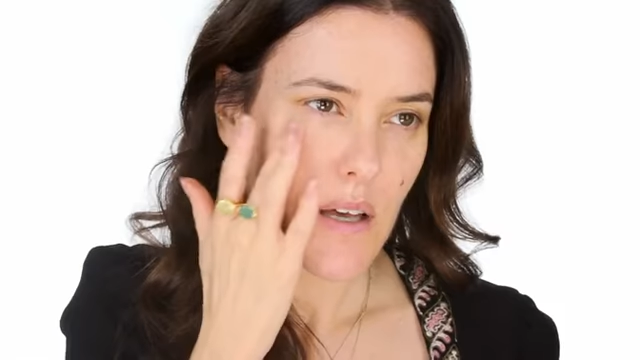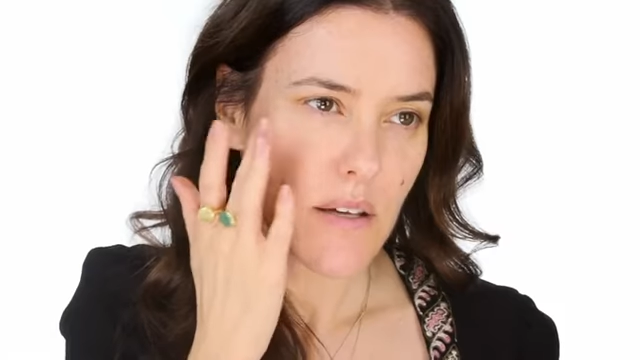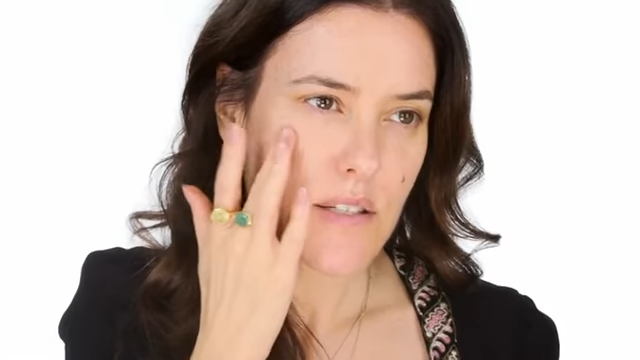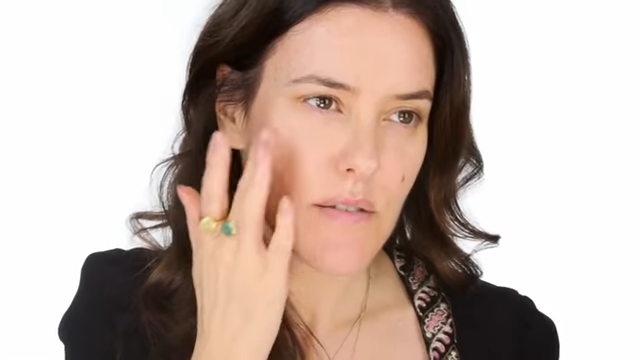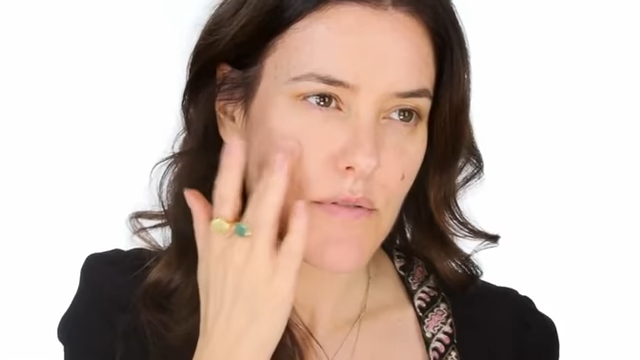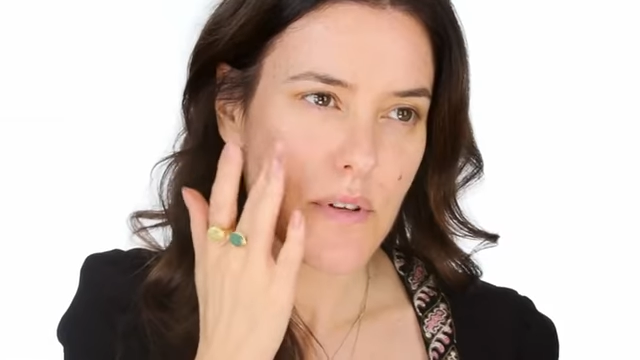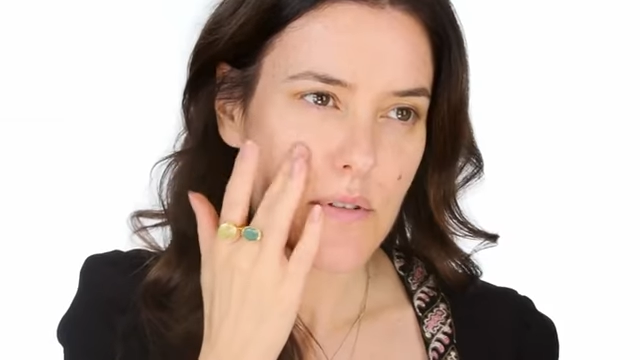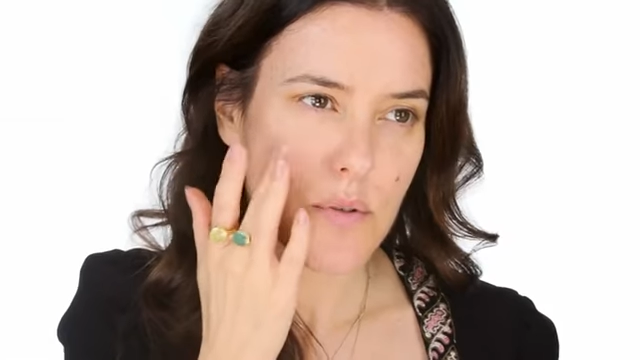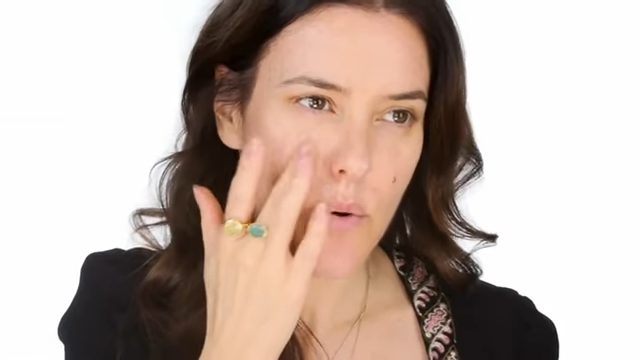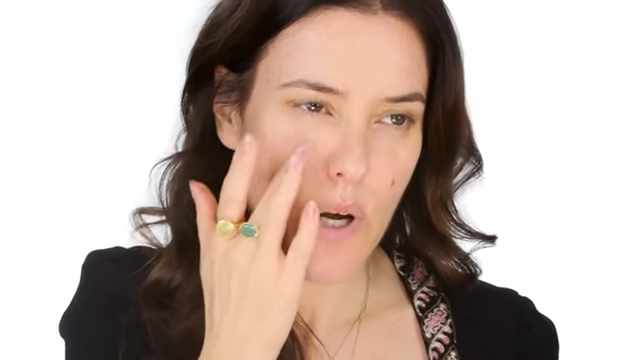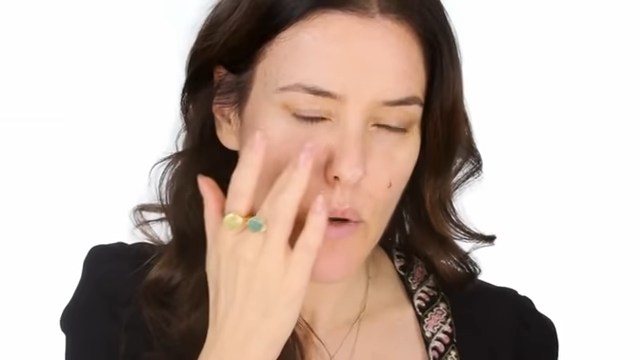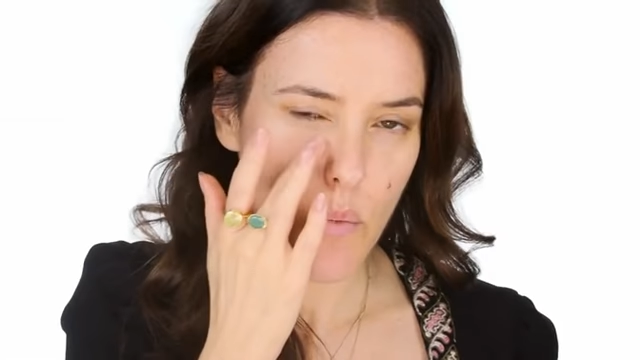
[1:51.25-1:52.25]
because it
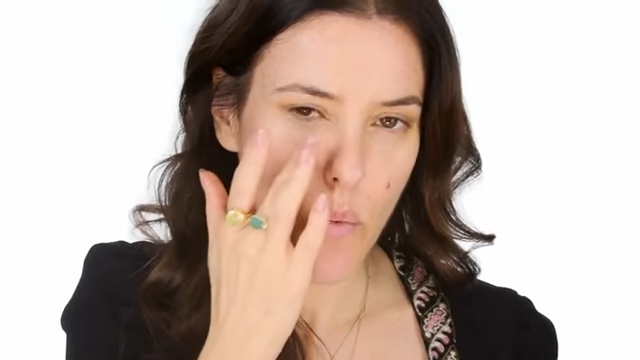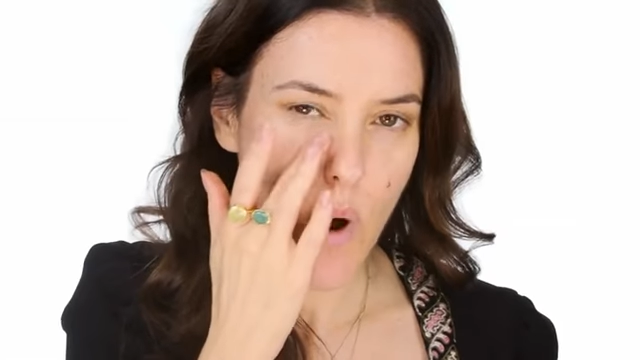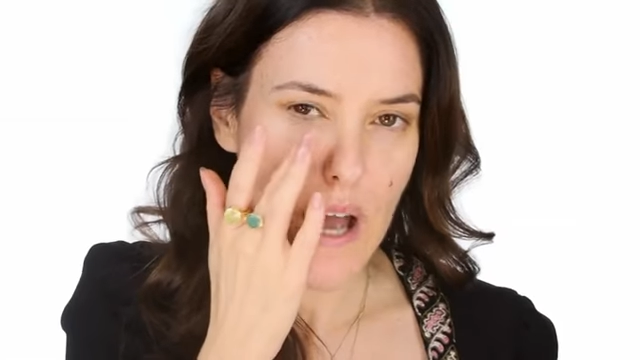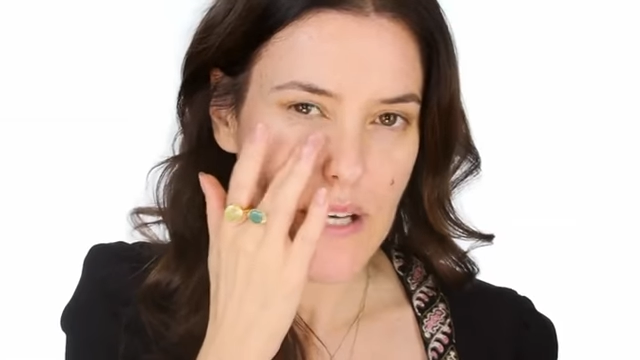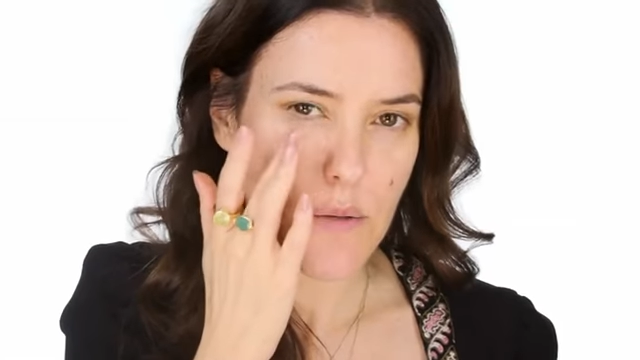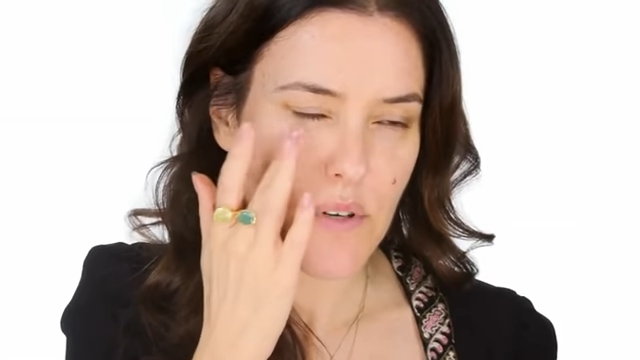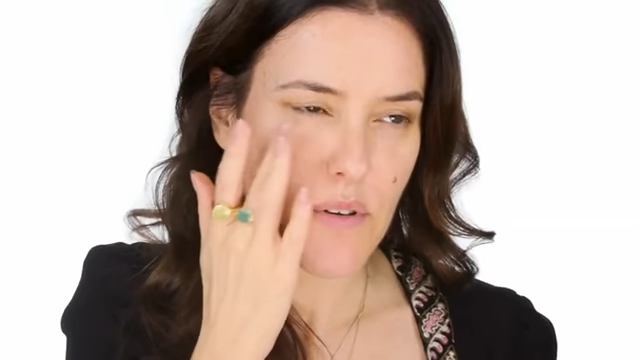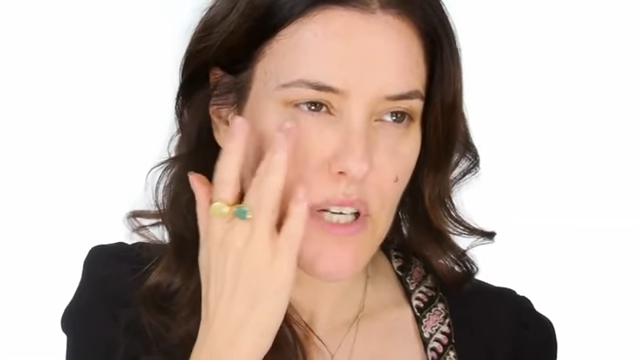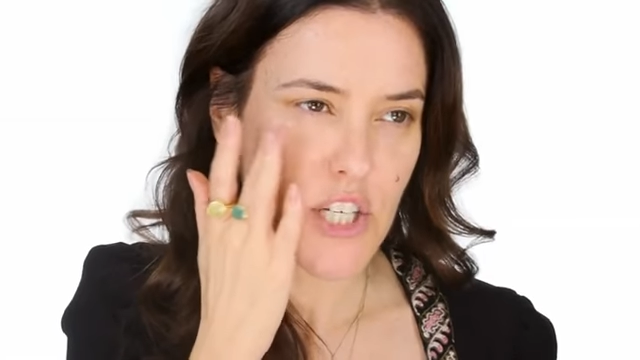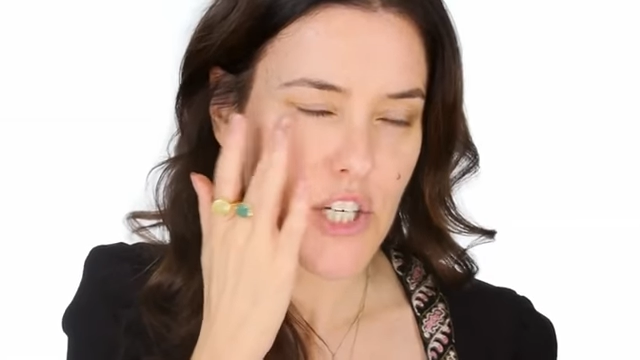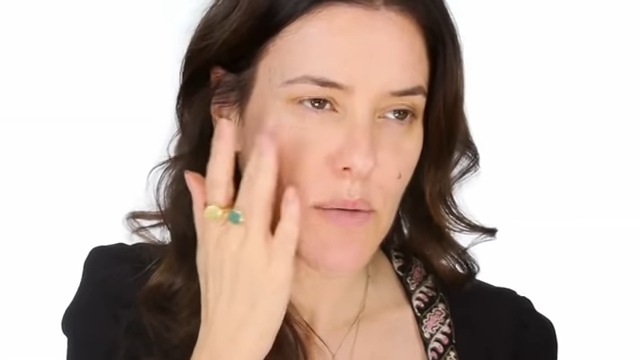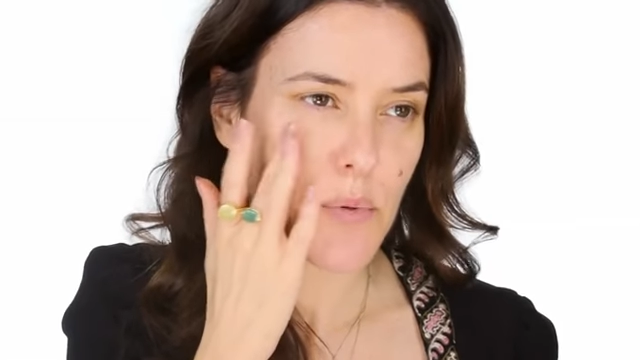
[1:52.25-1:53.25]
feels quite wet when you
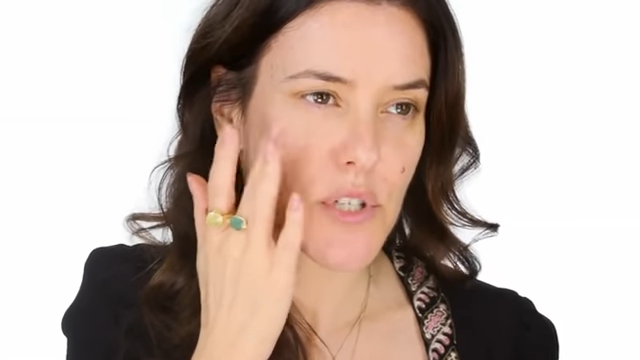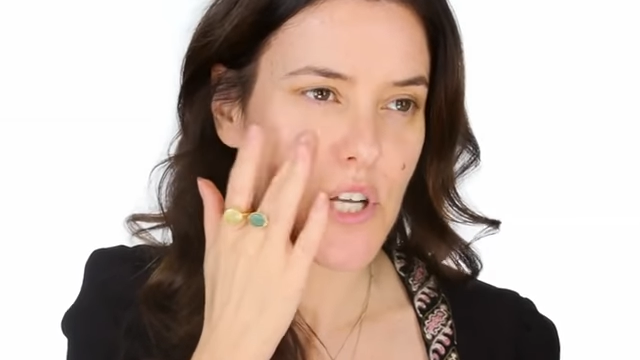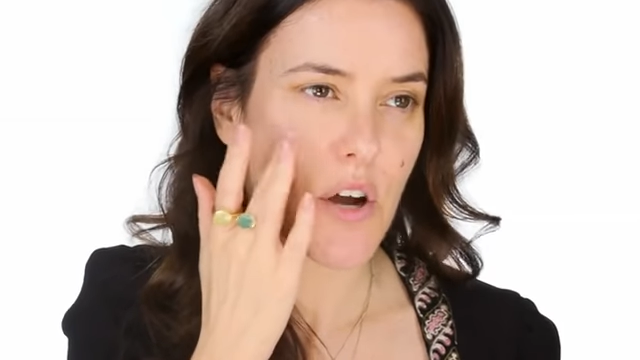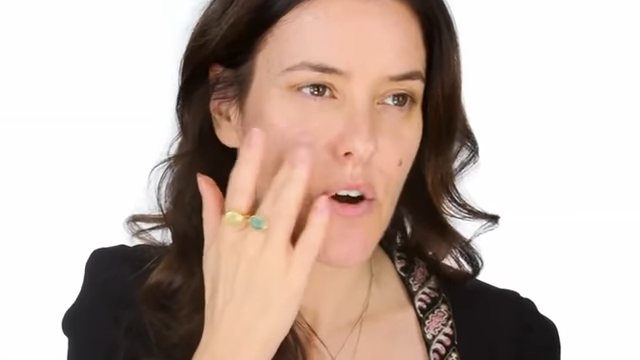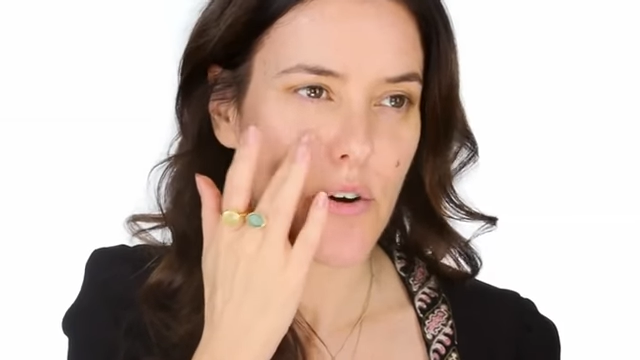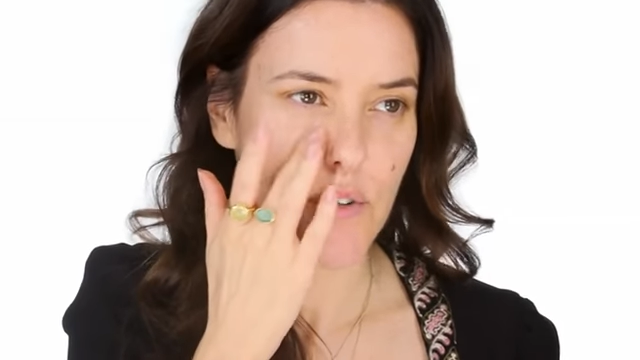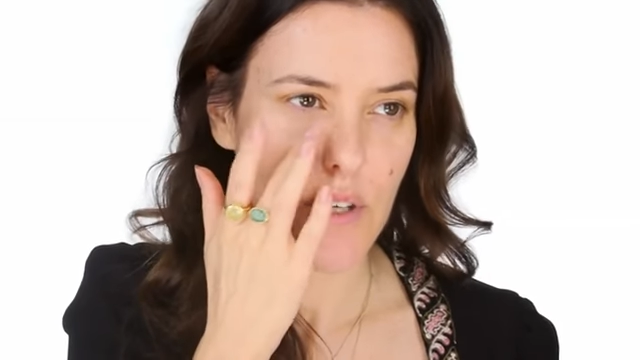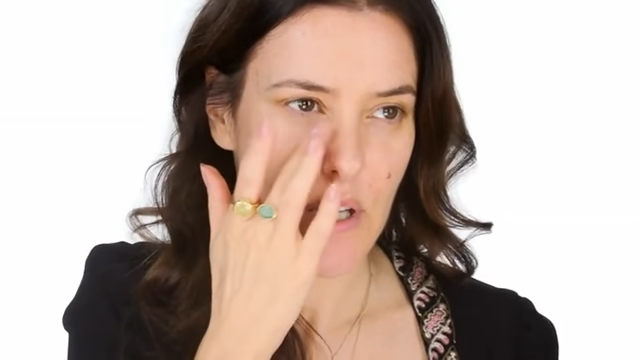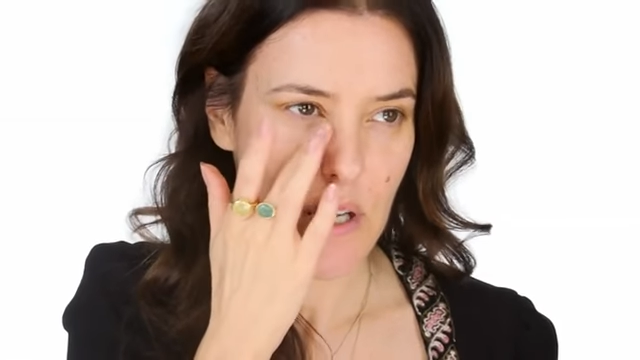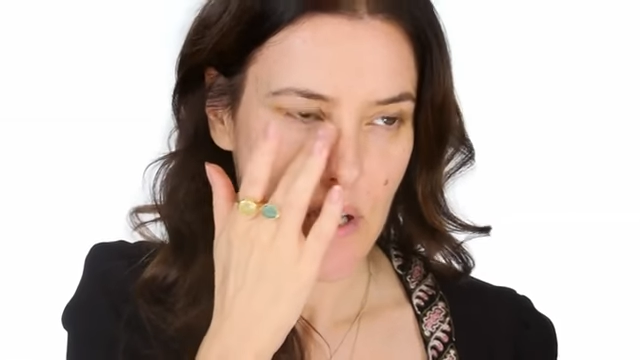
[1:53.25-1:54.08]
initially put it on.